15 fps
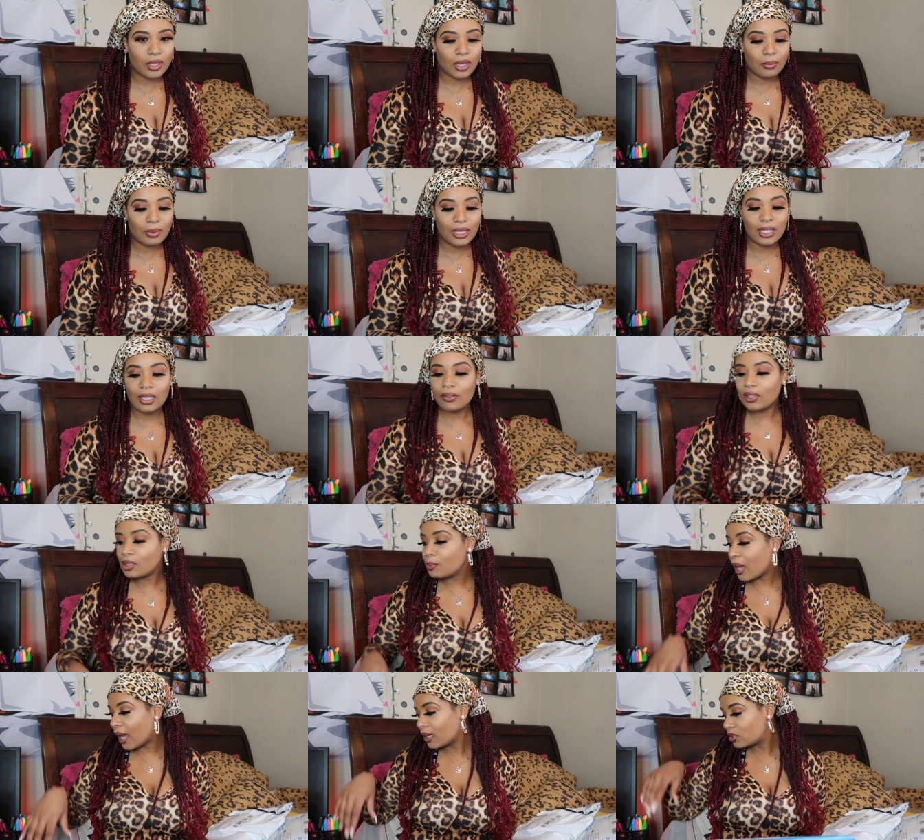up any of these
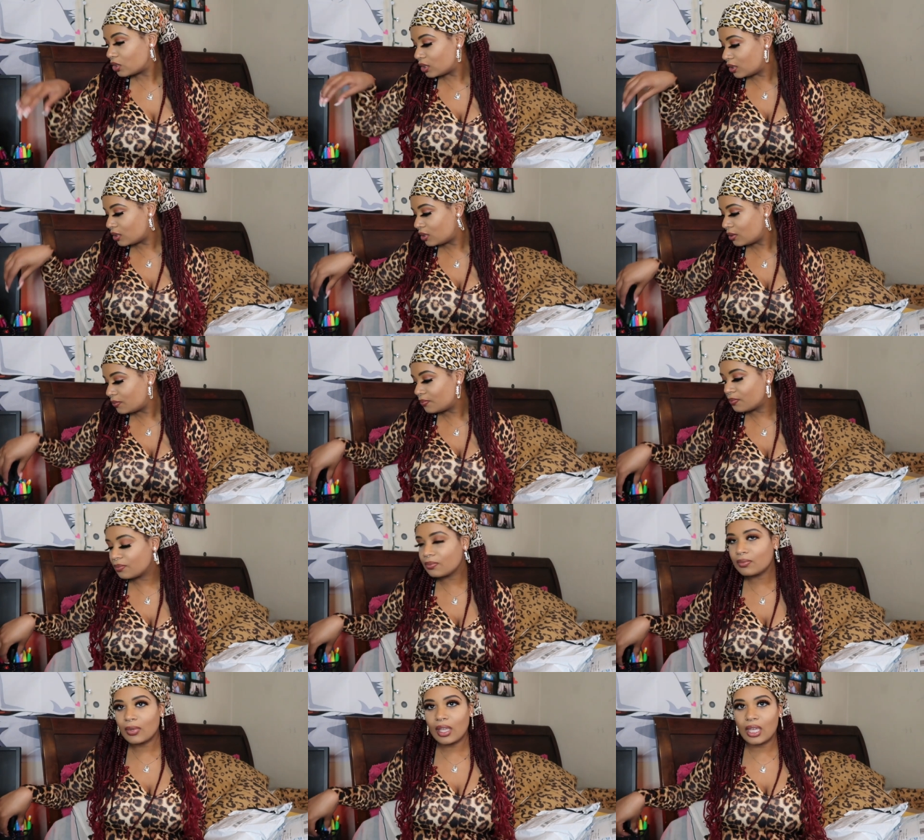packages,
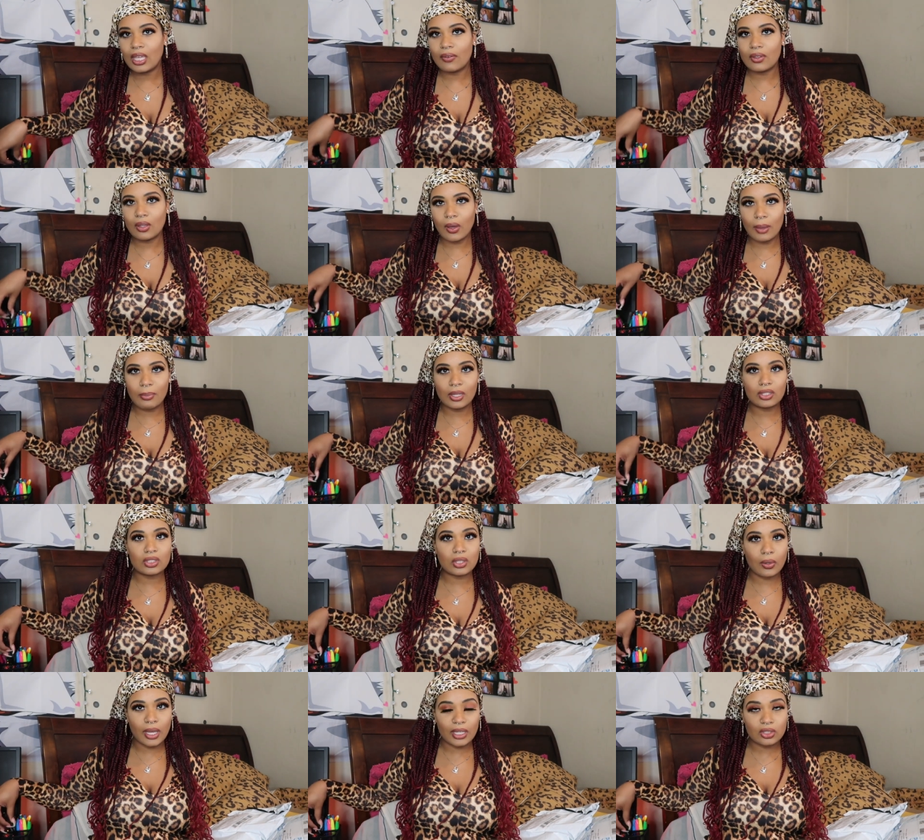even though I've been
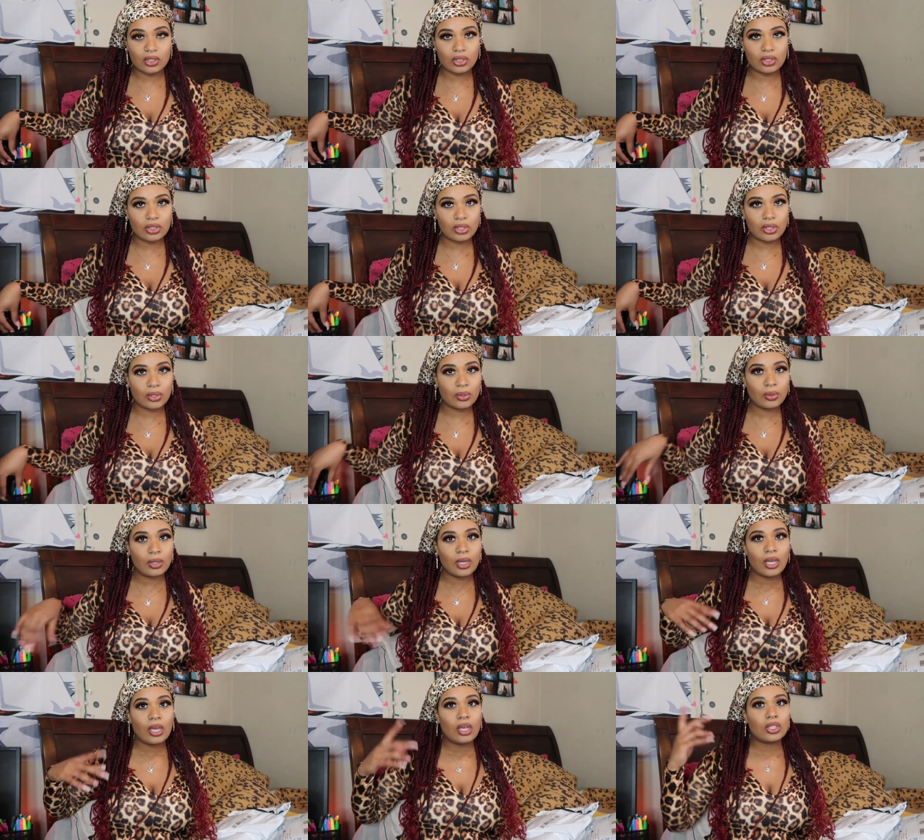so anxious to.
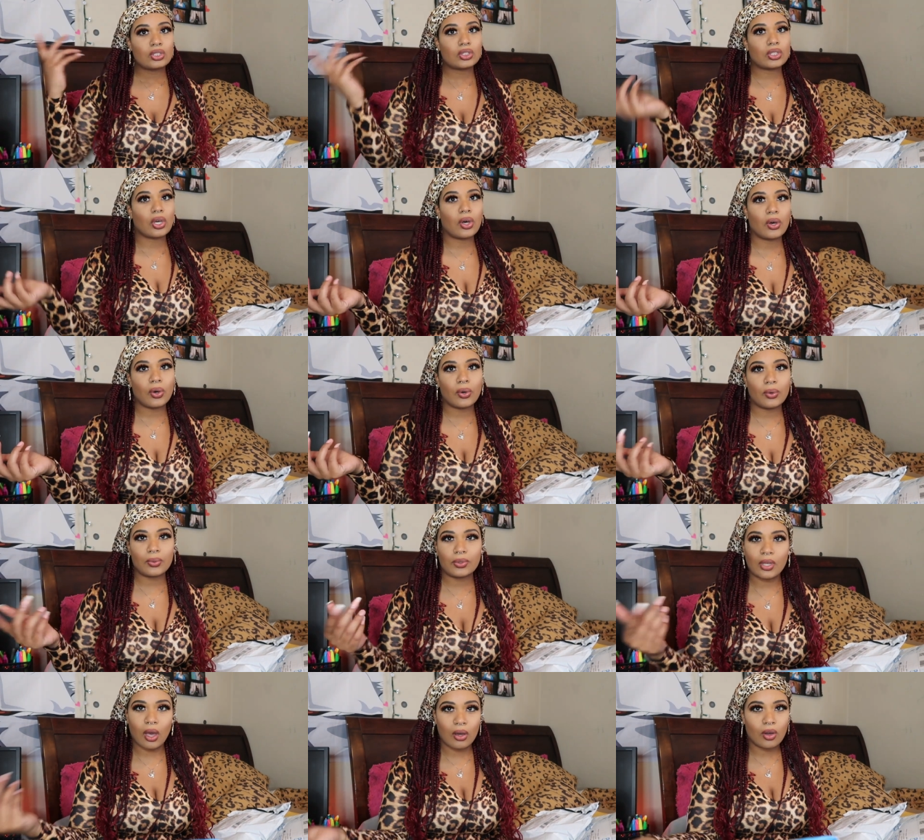So
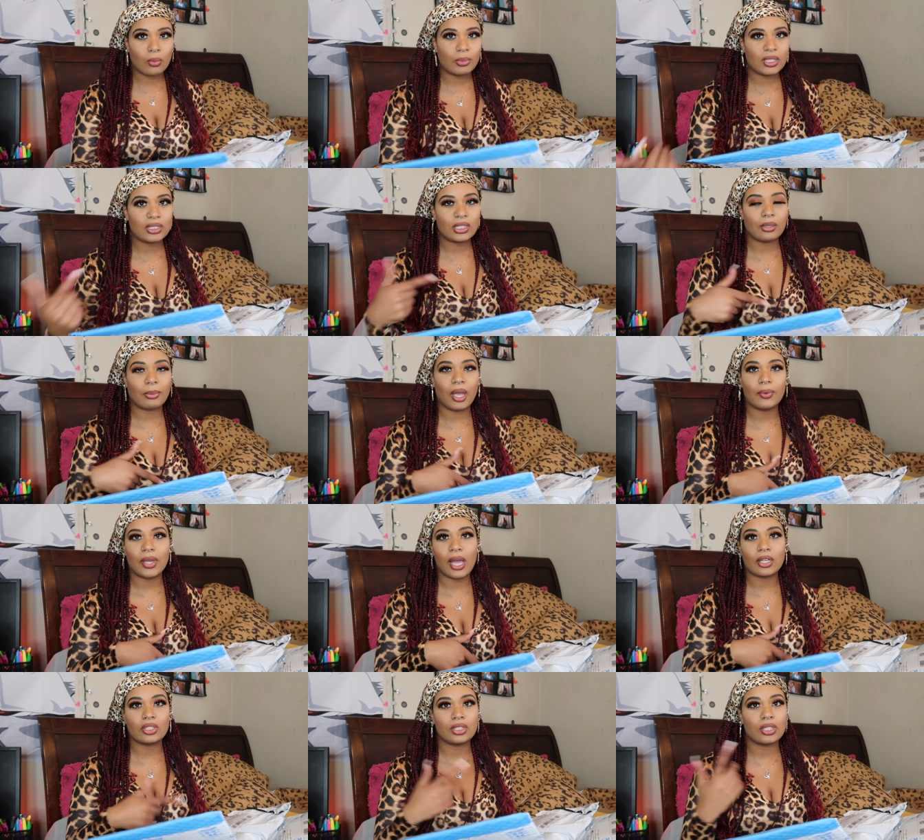y'all gonna be seeing my
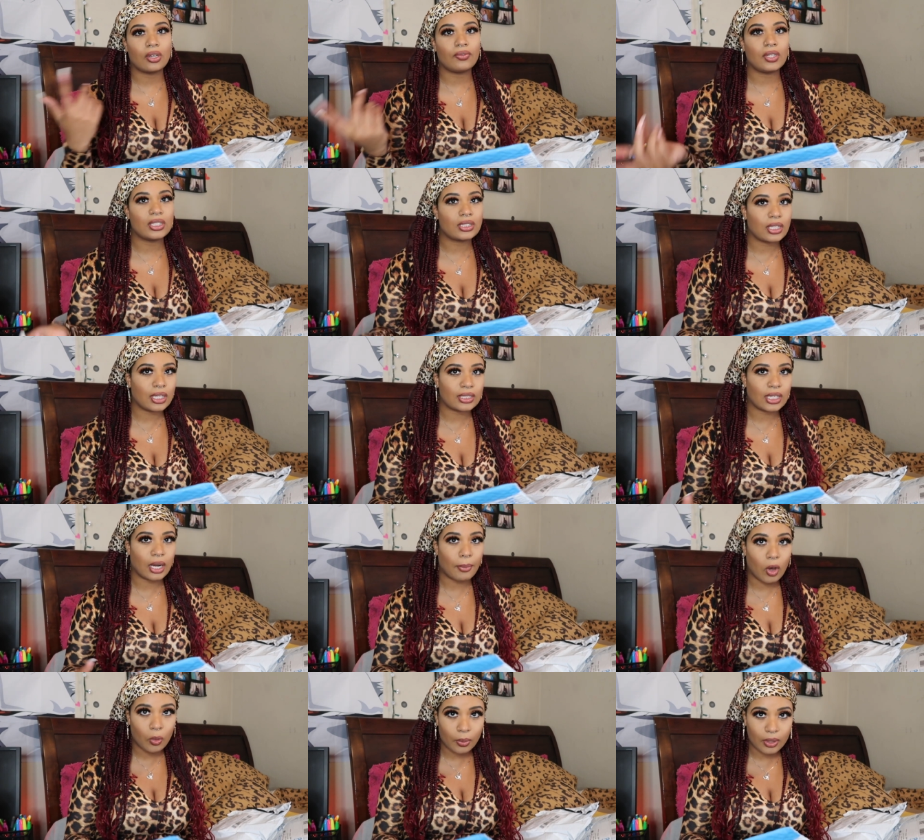reaction of these things that
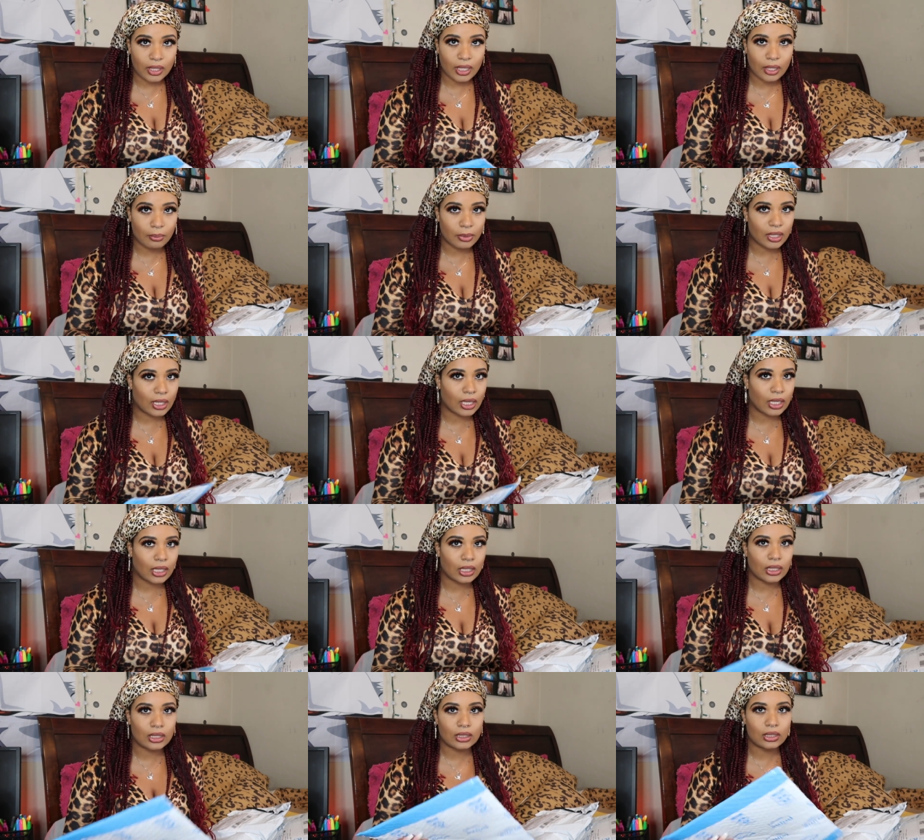I'm opening
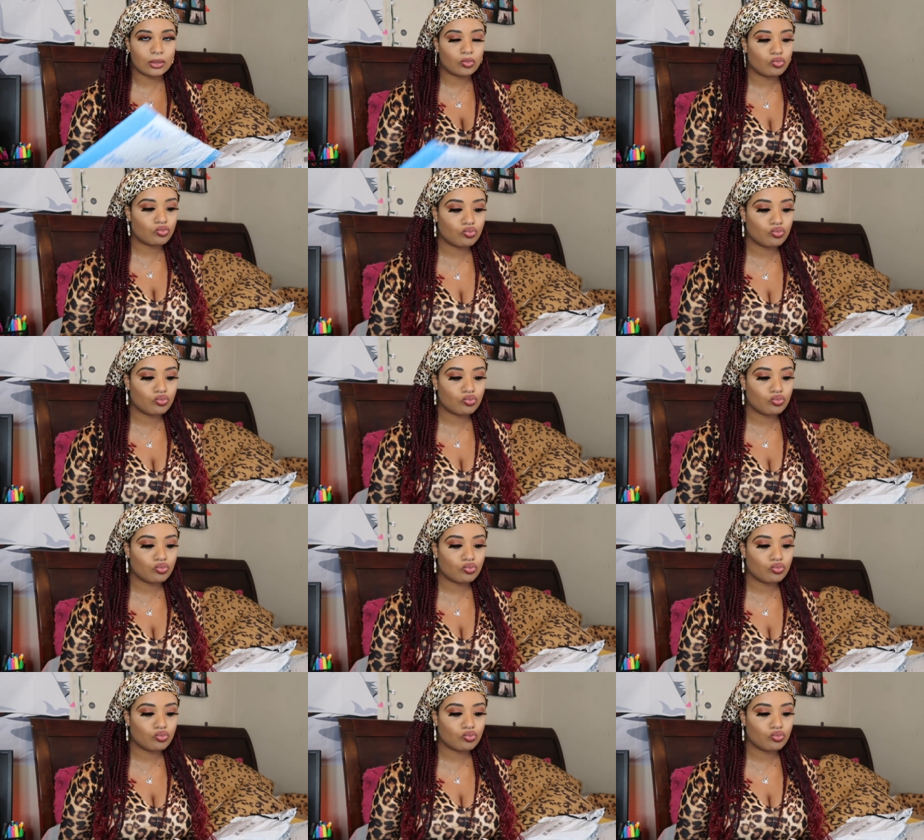because,